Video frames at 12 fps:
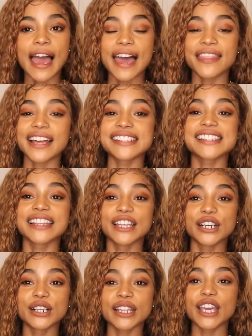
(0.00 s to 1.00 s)
And that's
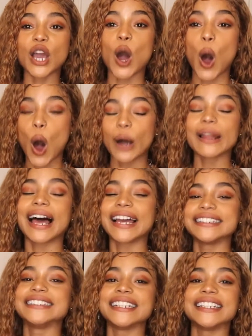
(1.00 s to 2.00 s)
literally all
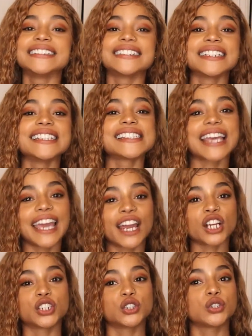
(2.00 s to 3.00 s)
I did to this
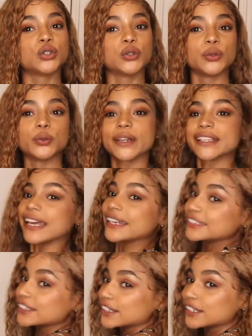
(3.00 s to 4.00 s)
hair to get
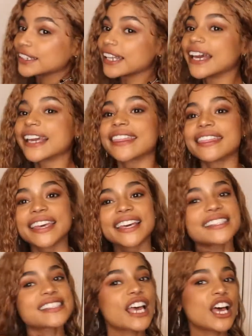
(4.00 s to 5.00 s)
it to look like
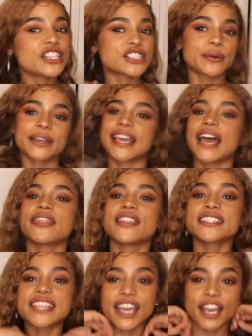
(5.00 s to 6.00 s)
this. So again,
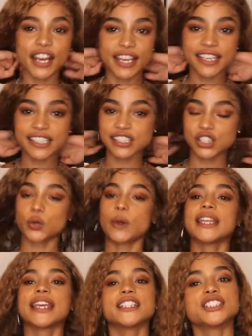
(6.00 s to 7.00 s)
this hair is
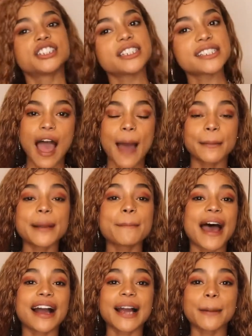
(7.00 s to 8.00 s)
20 inches. I'm gonna
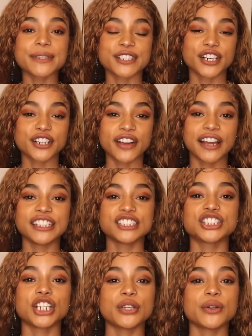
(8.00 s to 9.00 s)
back up and turn around and
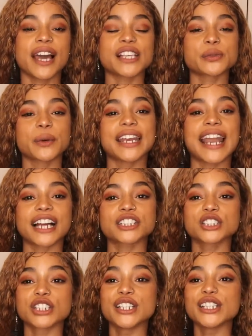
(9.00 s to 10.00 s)
show you guys what it
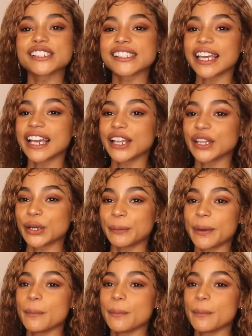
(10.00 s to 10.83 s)
actually looks like a little bit